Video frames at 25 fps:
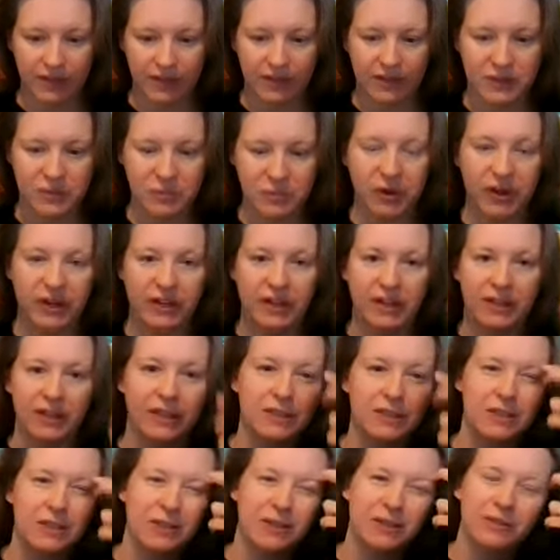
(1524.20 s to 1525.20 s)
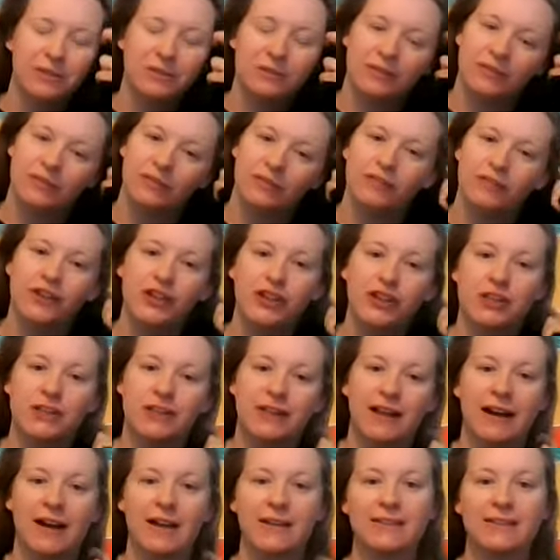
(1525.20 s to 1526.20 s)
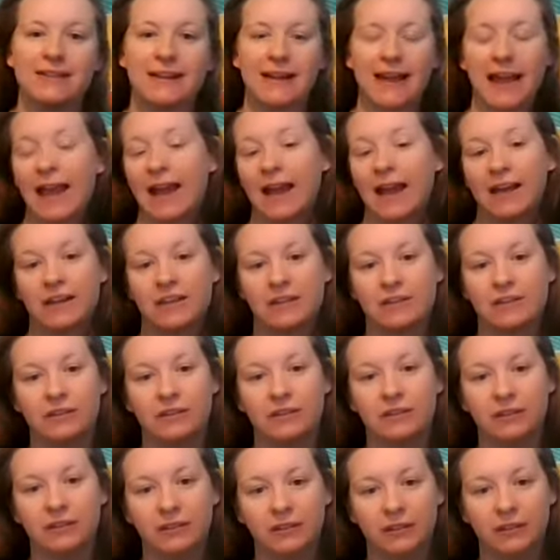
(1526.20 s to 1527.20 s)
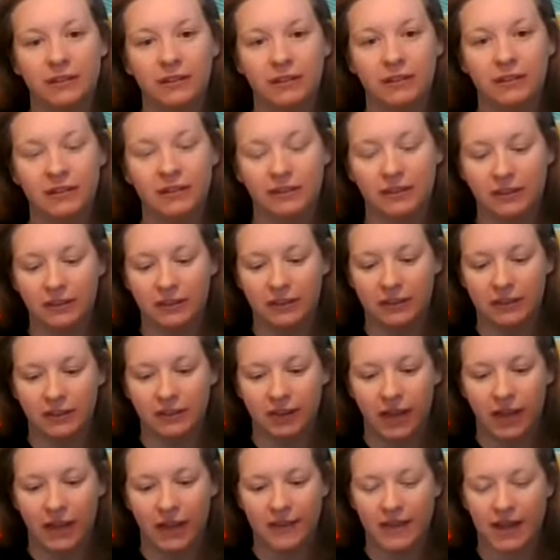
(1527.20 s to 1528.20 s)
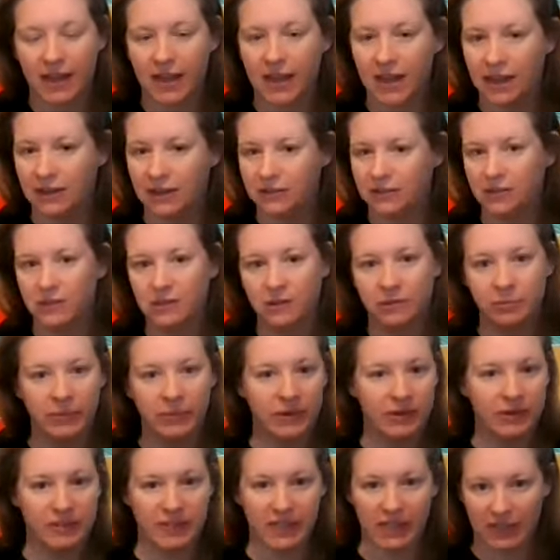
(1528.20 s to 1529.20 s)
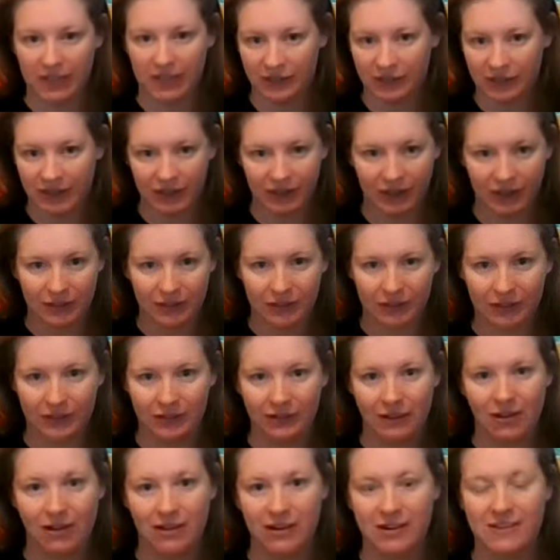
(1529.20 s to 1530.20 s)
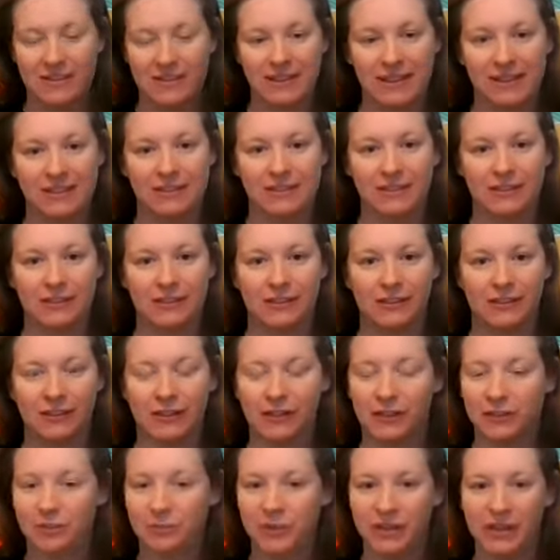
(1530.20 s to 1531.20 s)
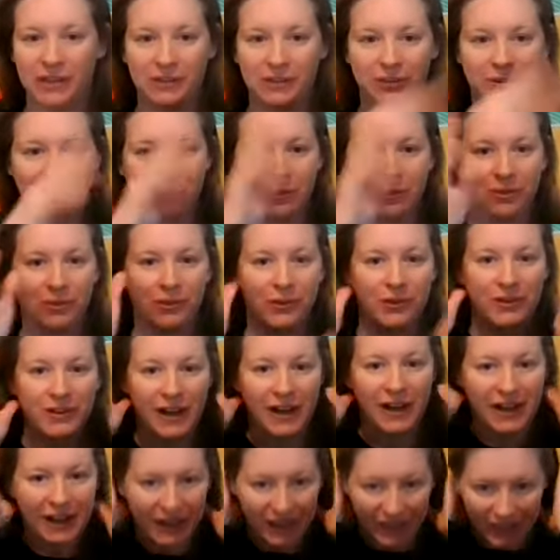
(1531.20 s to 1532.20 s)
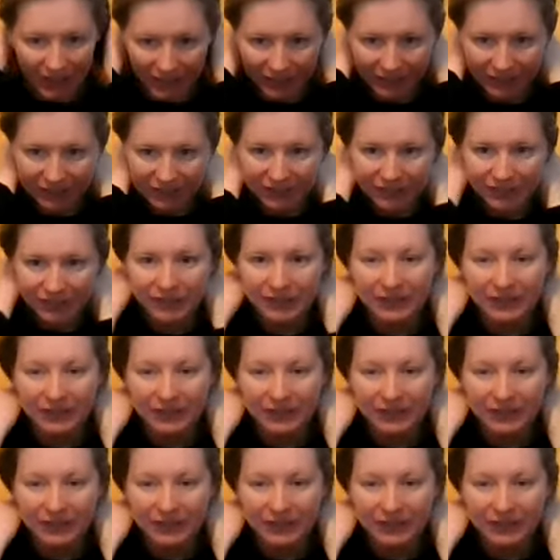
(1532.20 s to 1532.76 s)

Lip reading: At this point, I'd like you to visualize the candle. That candle can be taken at your heart center, it could be in your third eye,